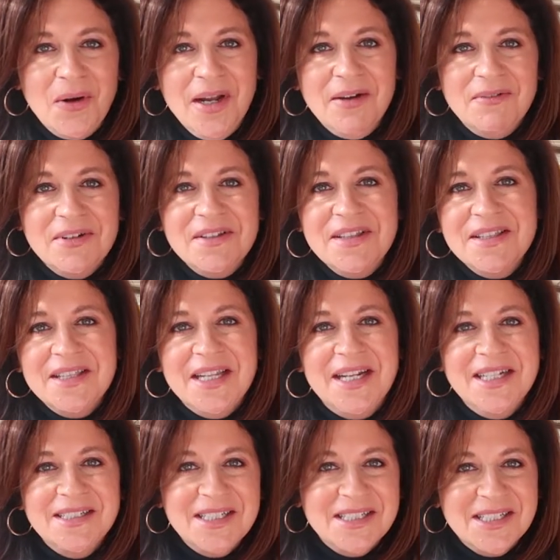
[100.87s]
everything that I
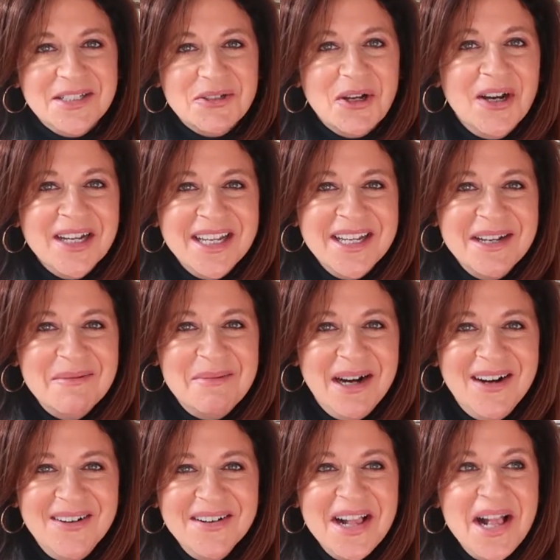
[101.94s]
intend on talking
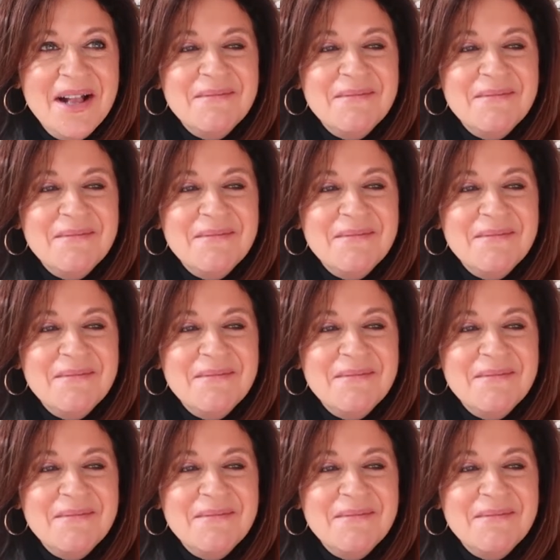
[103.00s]
about,